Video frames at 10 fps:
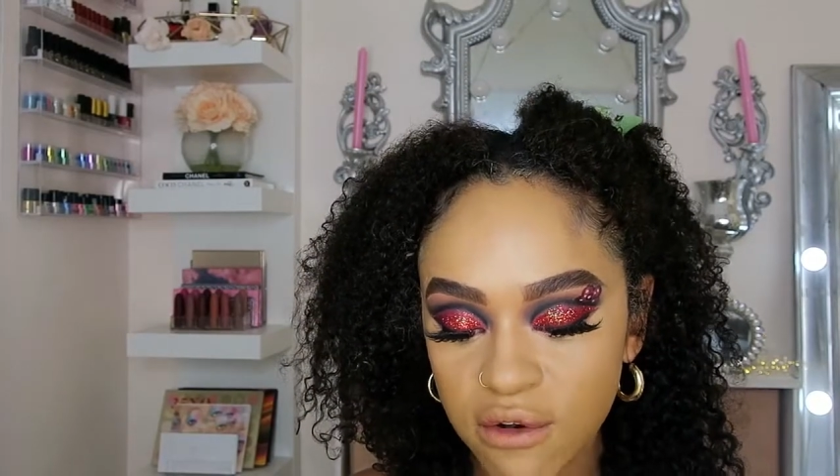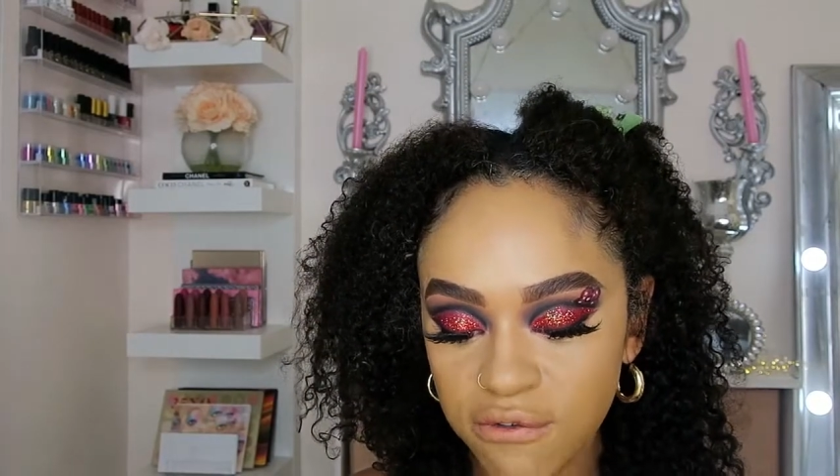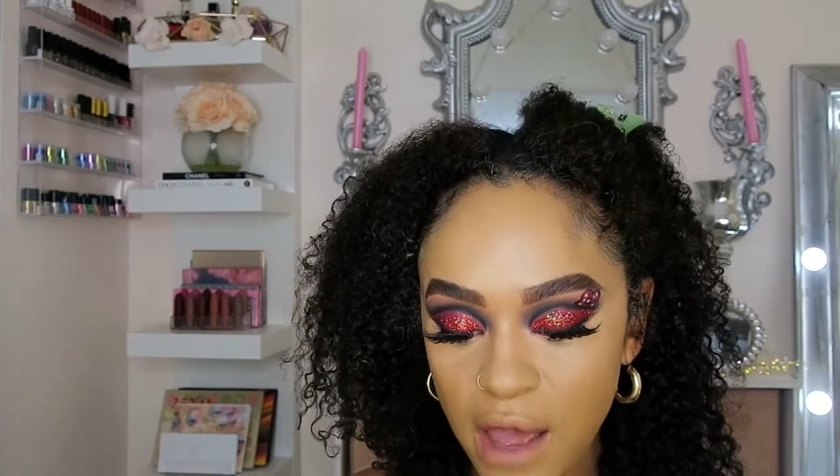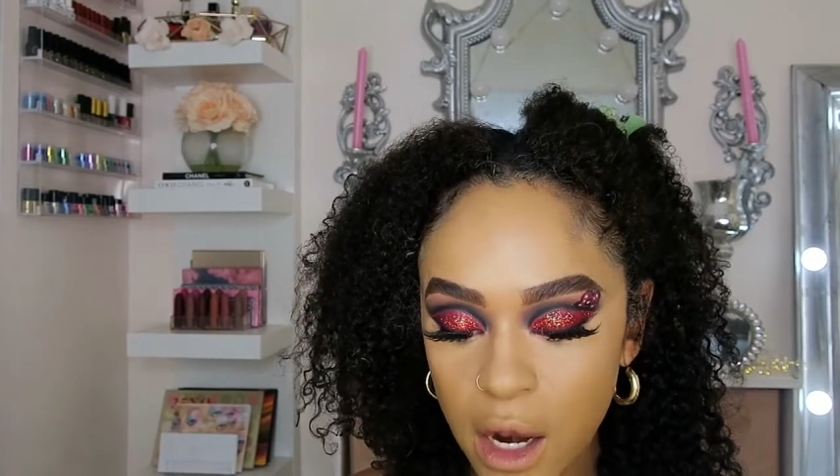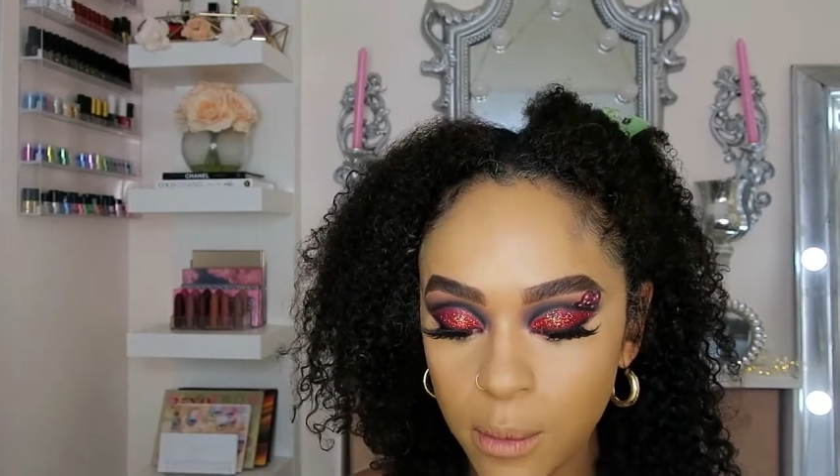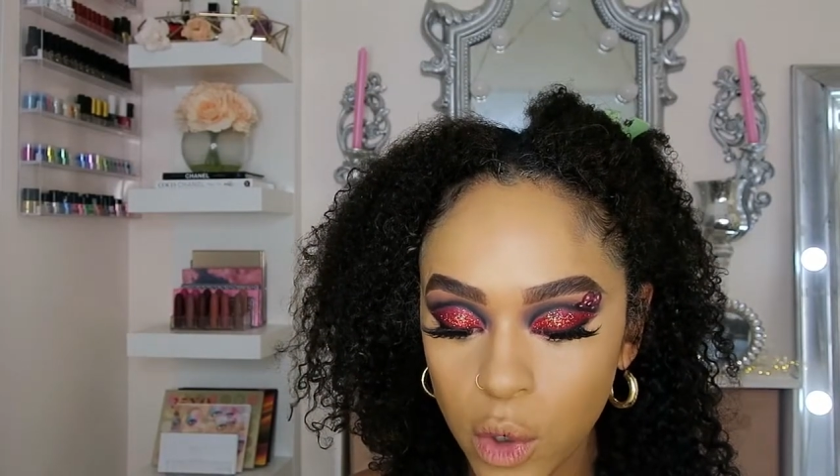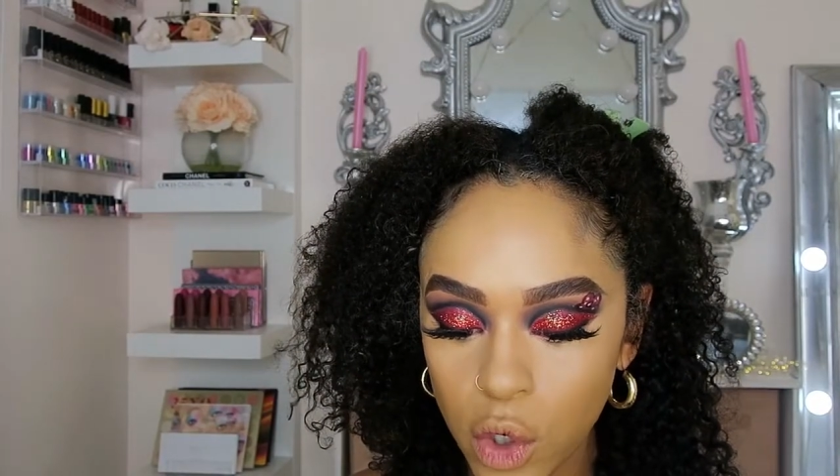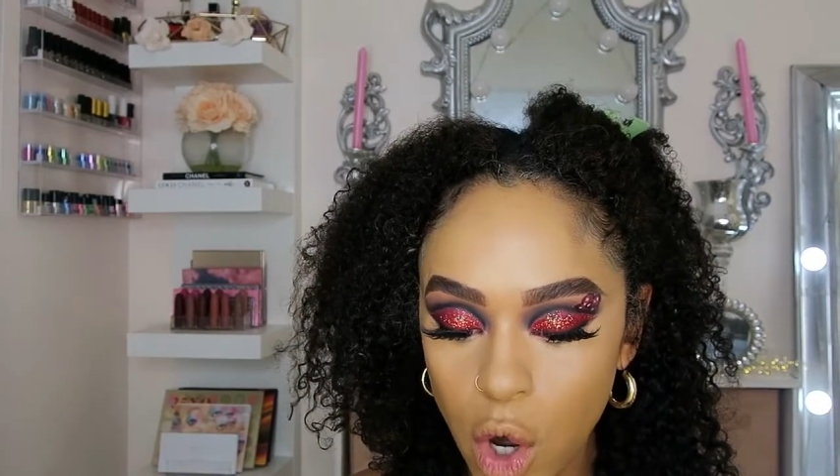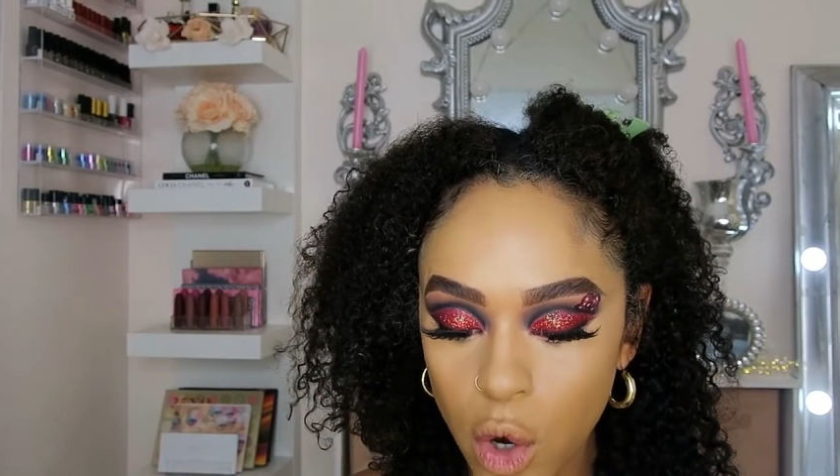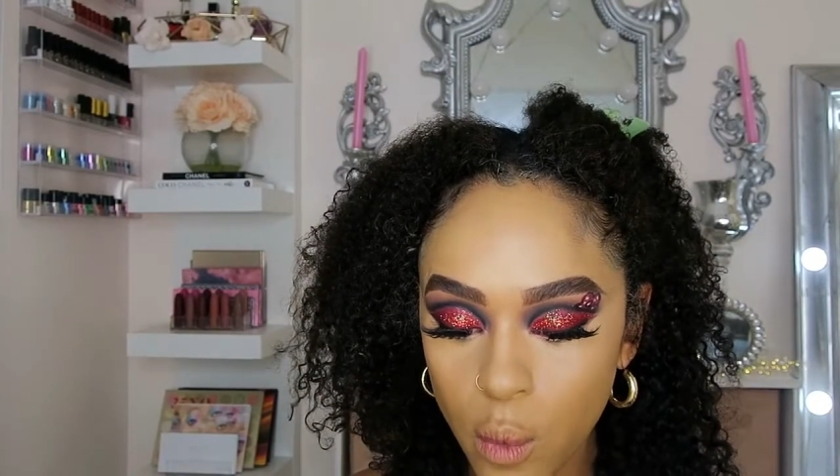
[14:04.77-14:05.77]
Infallible
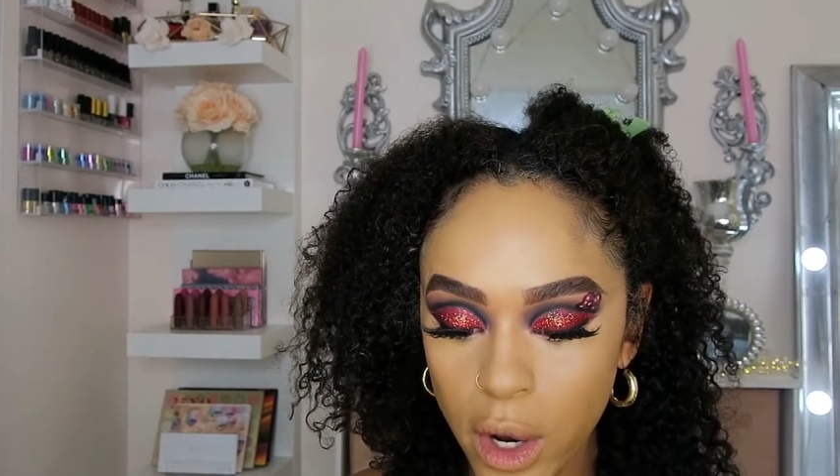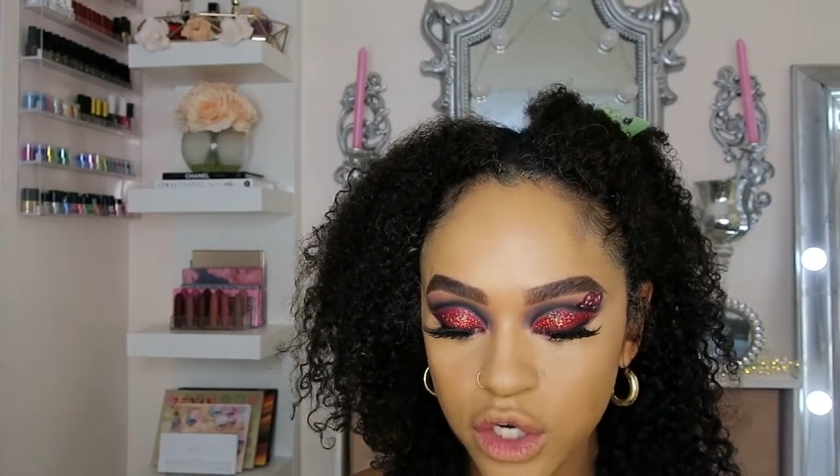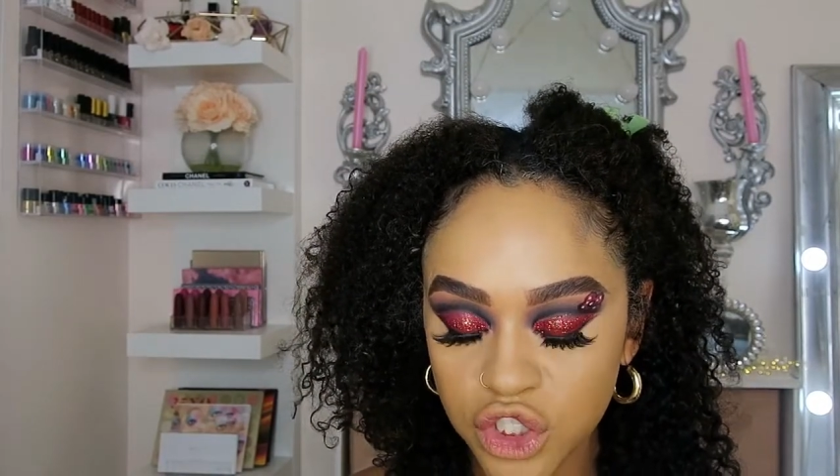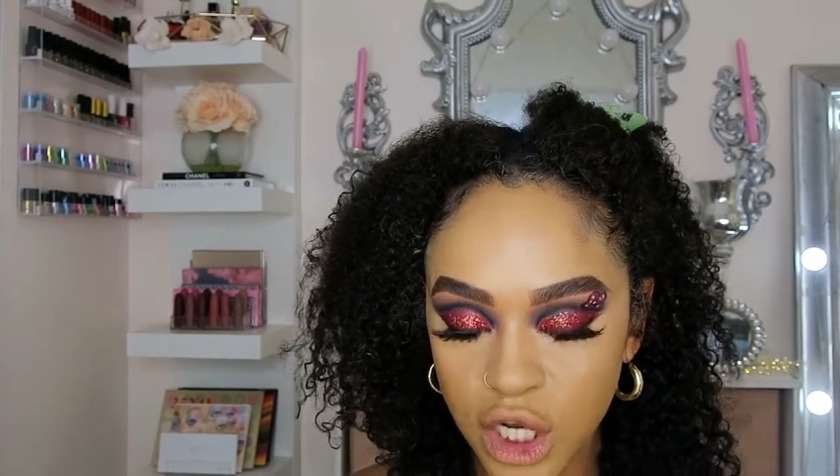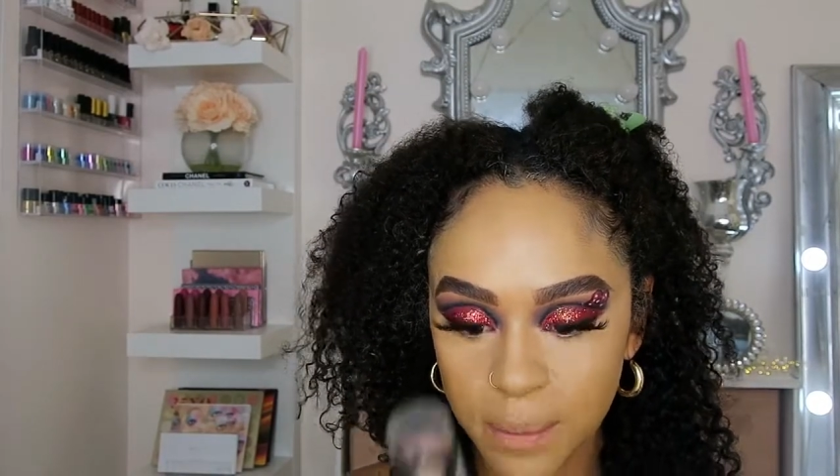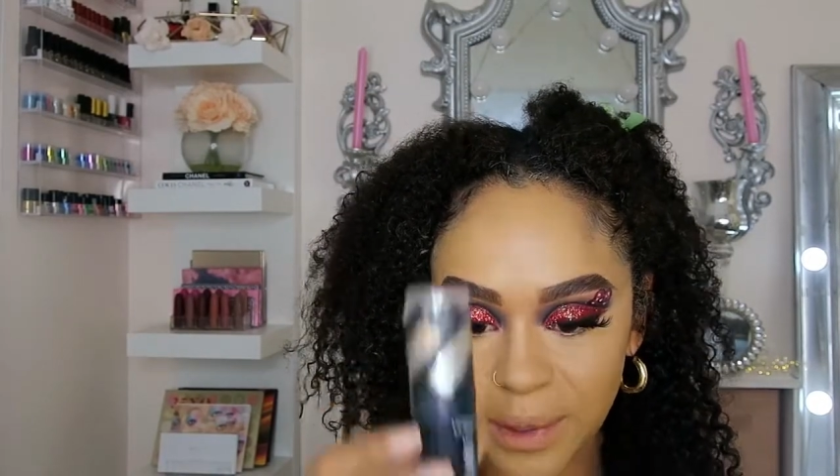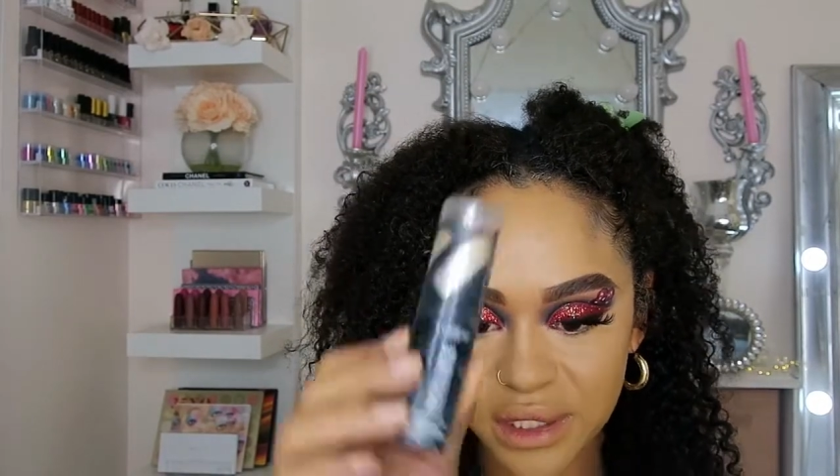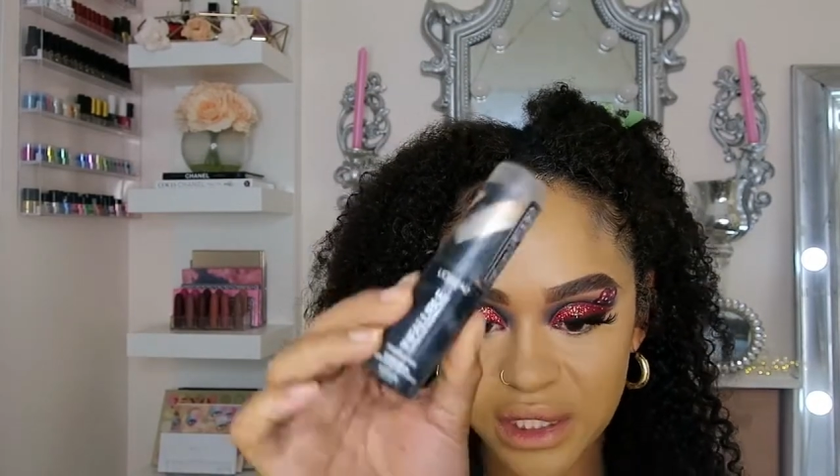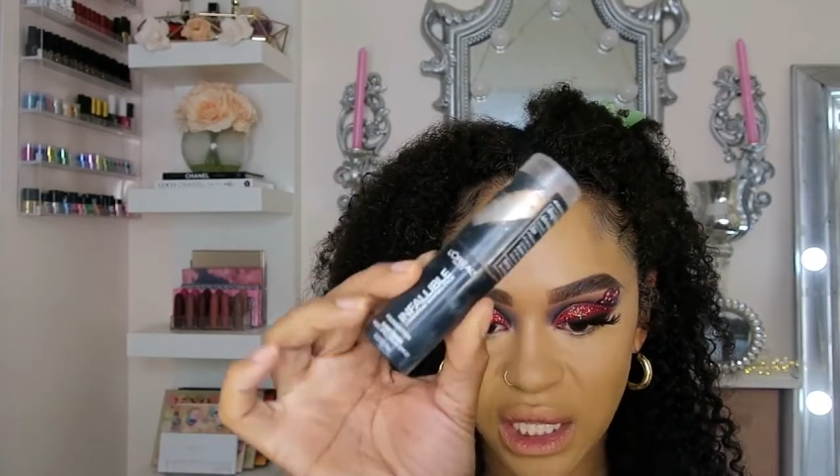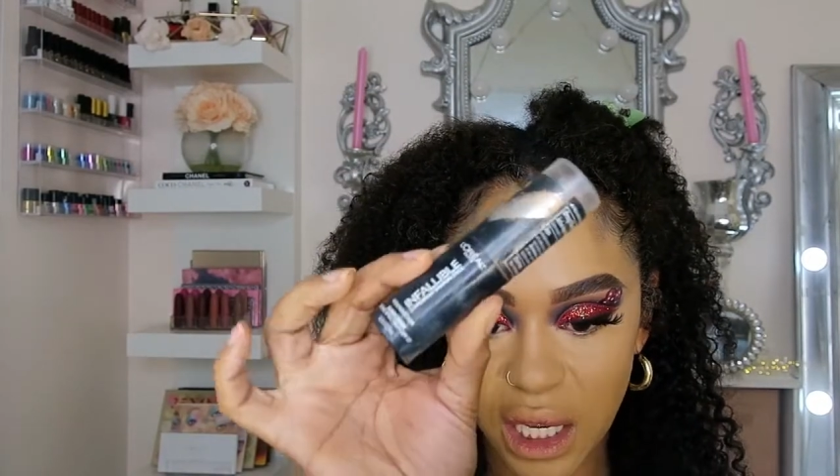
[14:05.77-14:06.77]
Longwear
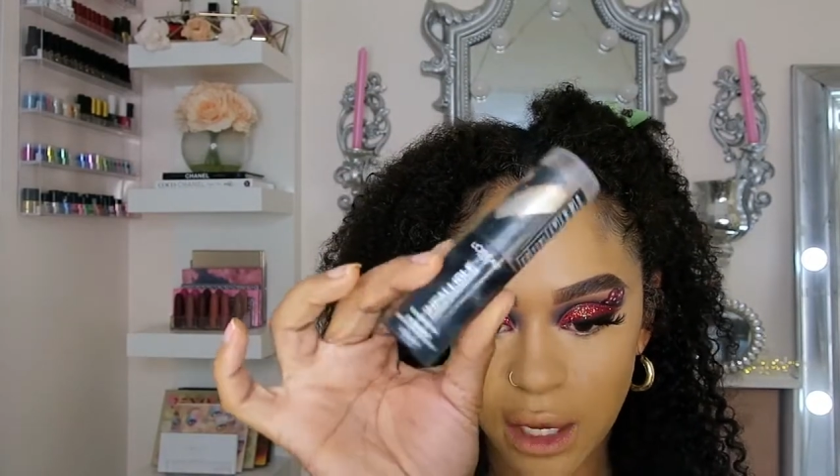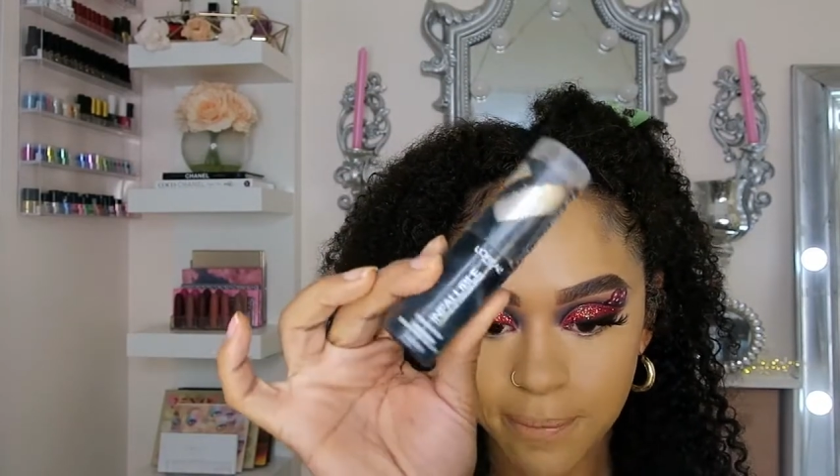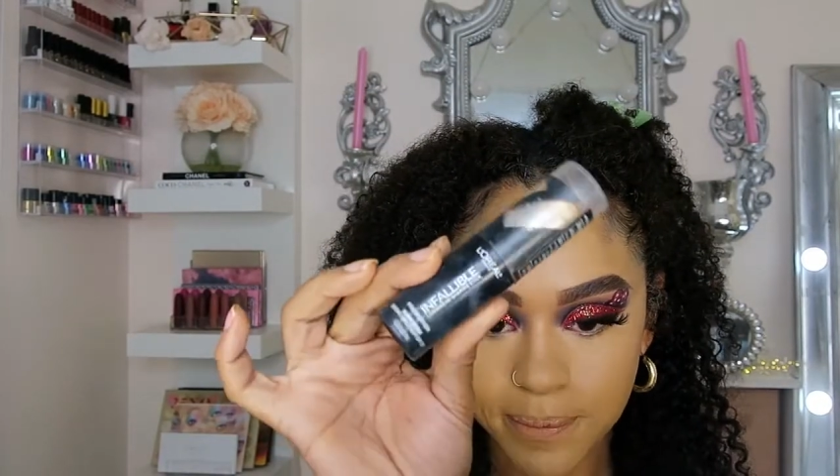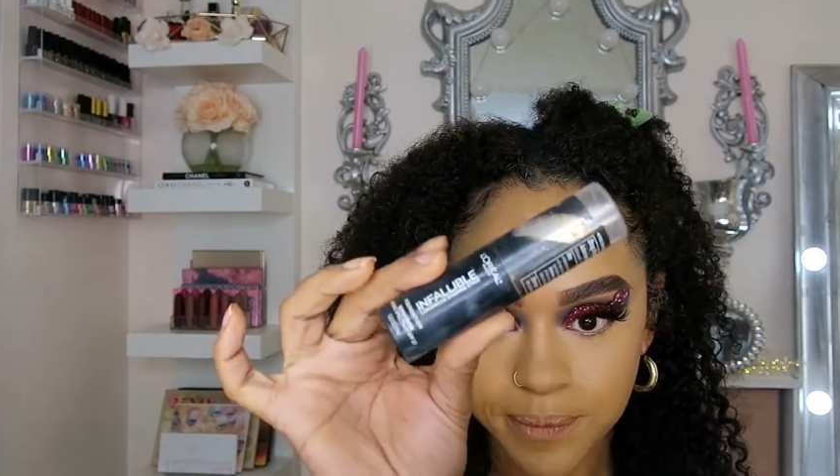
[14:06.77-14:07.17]
Shaping Stick.